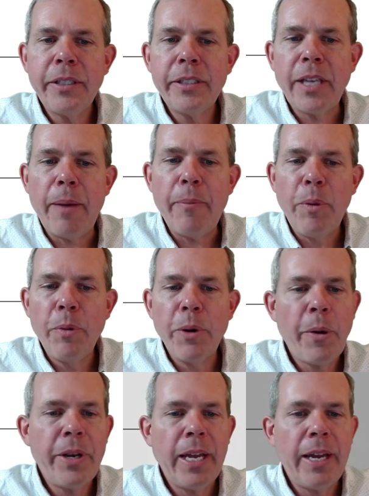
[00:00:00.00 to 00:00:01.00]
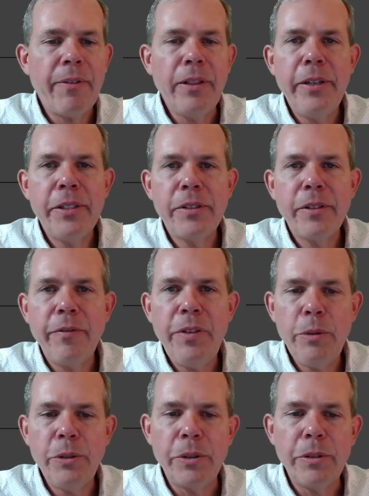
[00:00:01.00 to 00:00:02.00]
example, we're going to have a list of
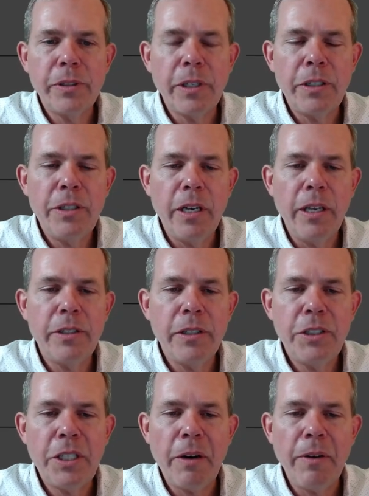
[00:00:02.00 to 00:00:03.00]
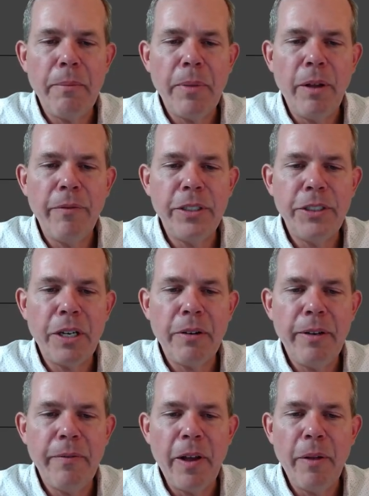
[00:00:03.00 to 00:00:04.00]
users such as Sherry, Melvin,
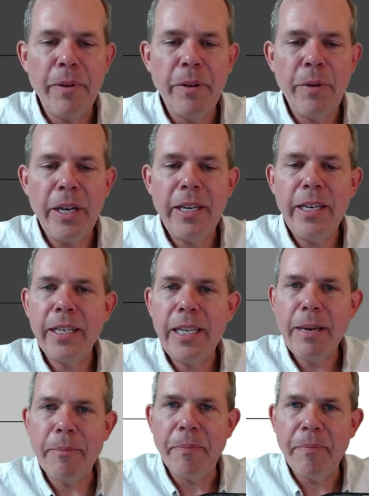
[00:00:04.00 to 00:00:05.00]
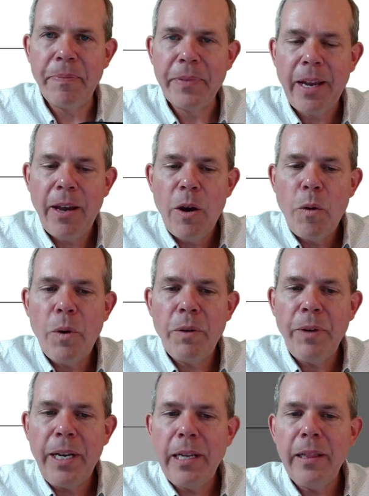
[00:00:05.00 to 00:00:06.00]
Jerry, Velma, Wendy, and Kim.
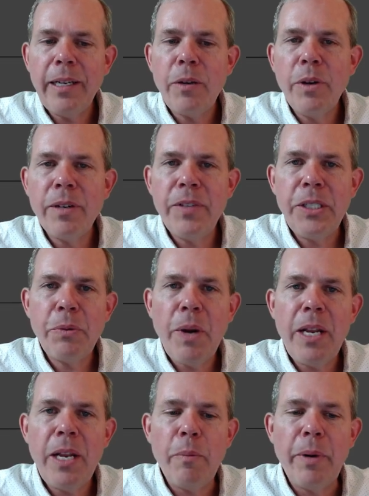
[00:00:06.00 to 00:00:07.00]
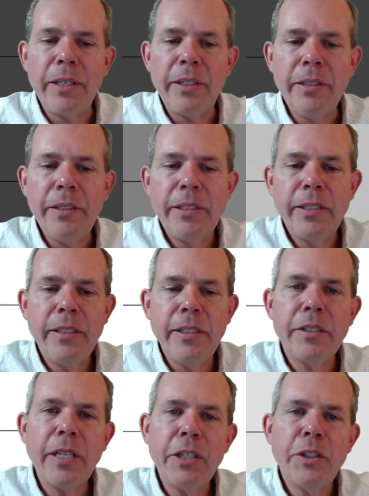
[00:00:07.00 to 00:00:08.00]
When we click one of these radio buttons, the
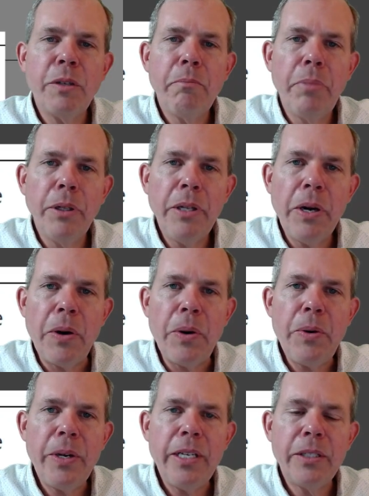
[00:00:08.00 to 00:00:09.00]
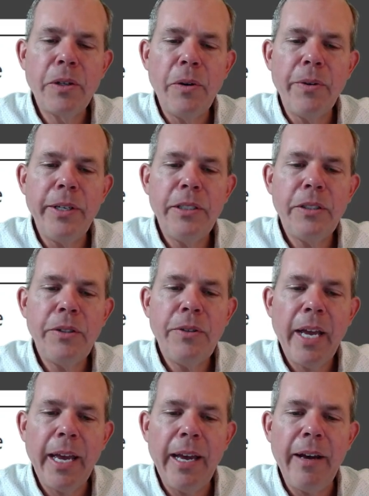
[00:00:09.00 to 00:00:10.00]
section below is going to
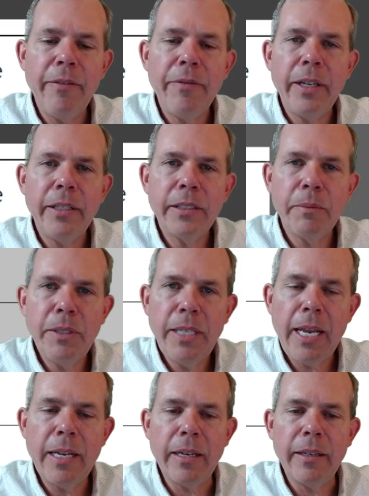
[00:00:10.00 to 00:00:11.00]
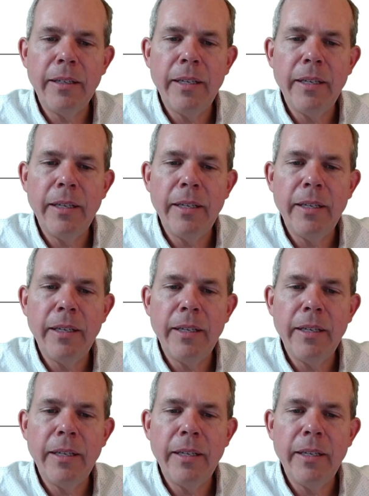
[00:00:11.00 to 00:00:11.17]
have some data.